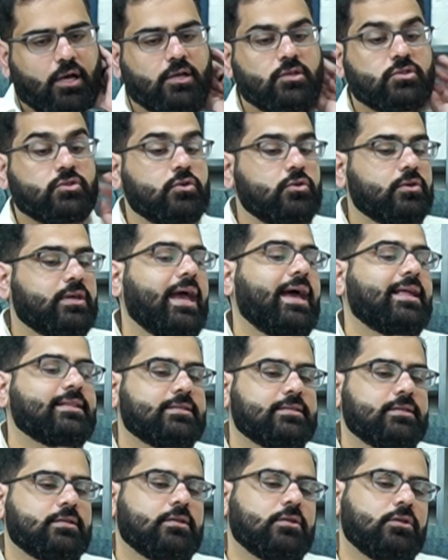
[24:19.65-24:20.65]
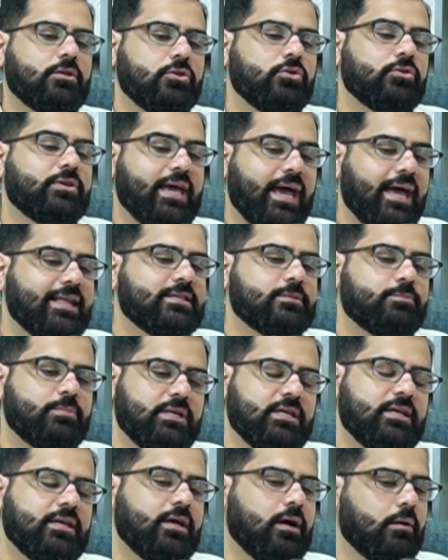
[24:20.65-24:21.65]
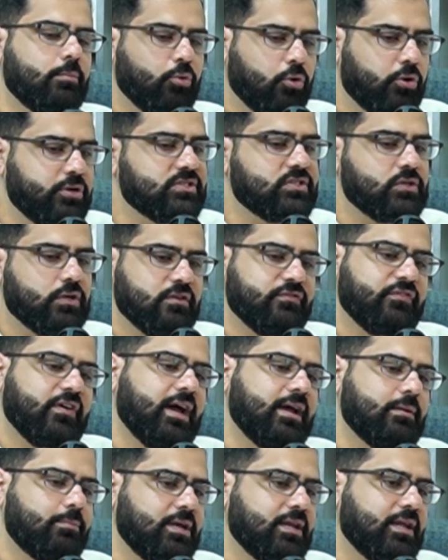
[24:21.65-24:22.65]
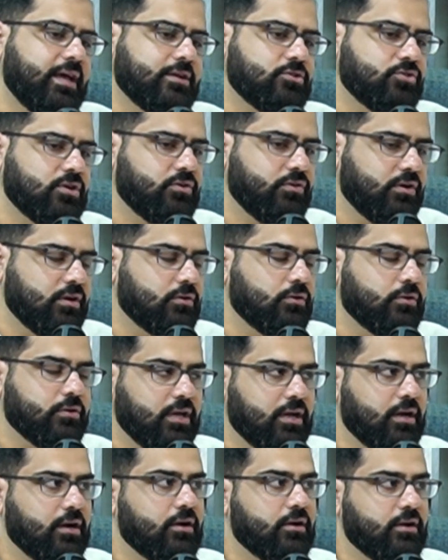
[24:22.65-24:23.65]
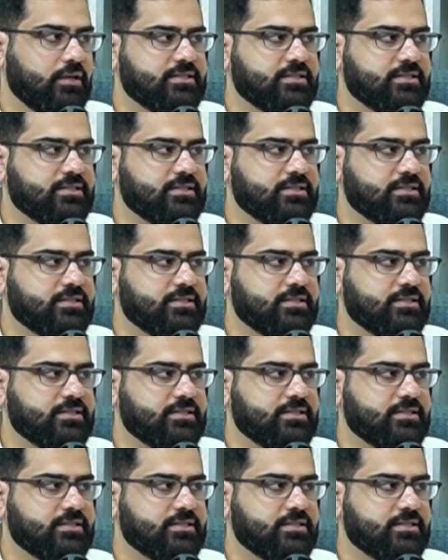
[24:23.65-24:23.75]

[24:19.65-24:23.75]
So you can't be a board certified pediatric critical care